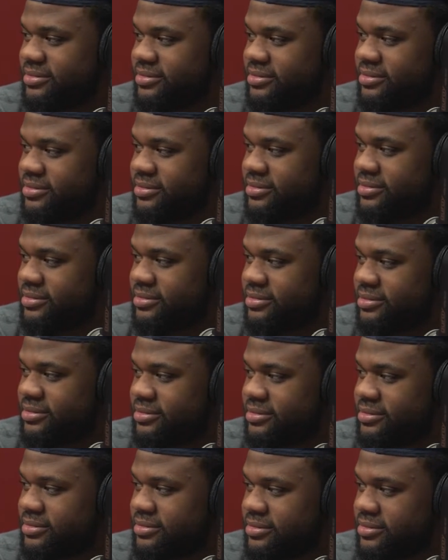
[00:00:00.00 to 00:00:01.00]

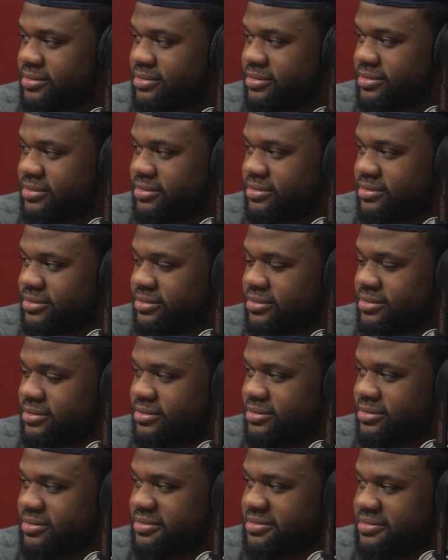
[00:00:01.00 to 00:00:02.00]

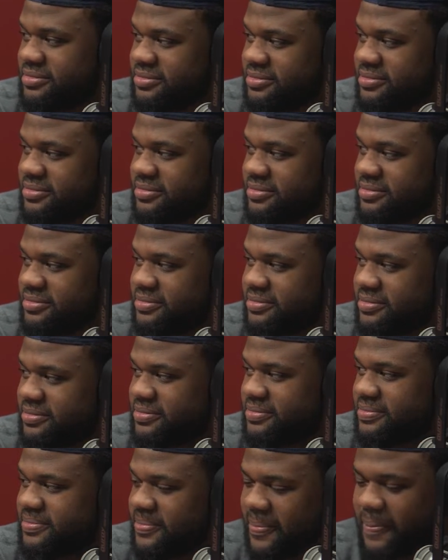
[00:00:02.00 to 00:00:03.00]

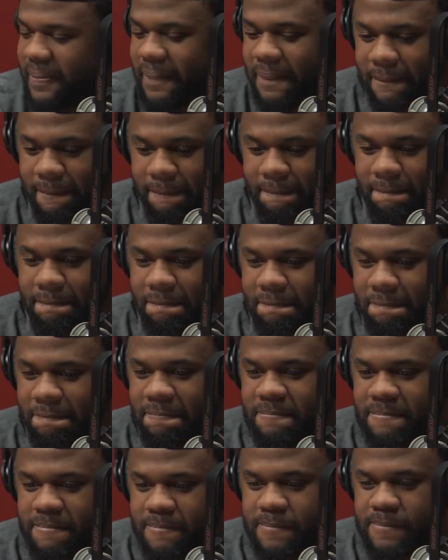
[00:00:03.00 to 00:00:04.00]

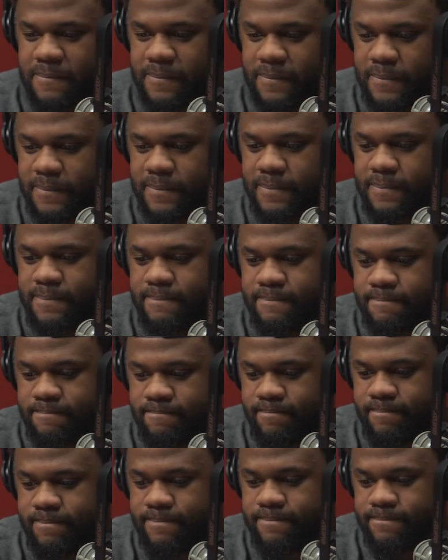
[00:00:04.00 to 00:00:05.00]

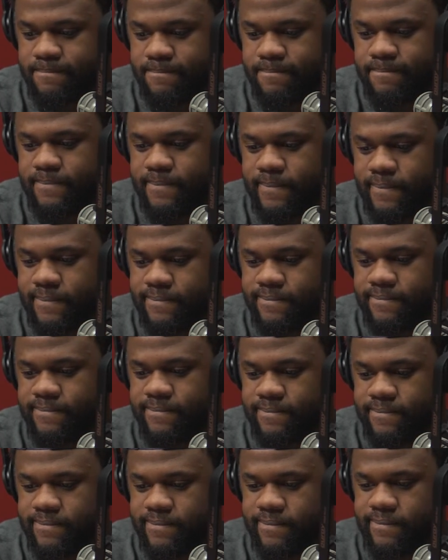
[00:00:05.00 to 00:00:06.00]

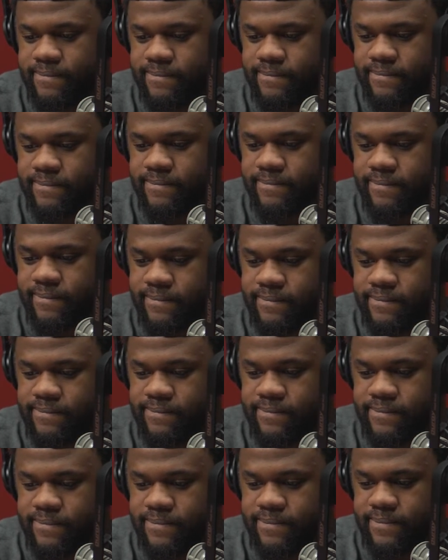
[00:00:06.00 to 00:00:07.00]

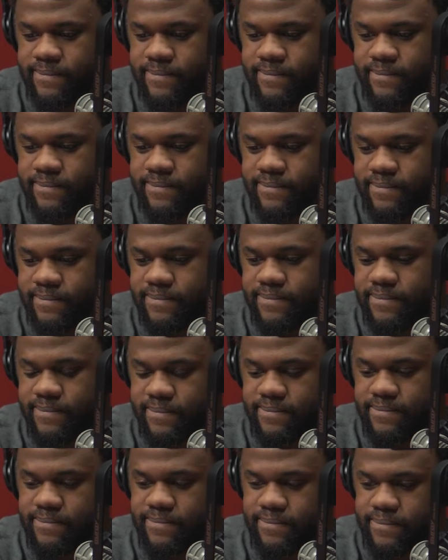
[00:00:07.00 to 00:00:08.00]

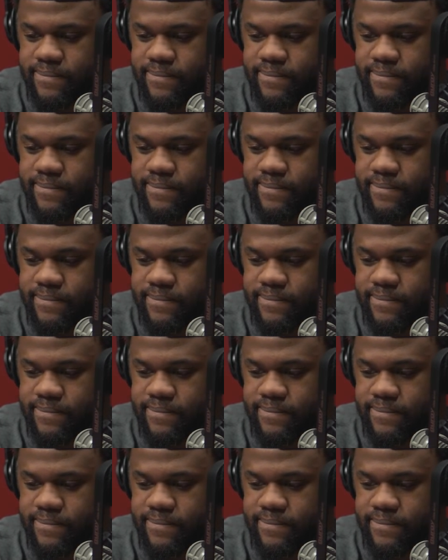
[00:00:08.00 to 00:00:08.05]
[no speech]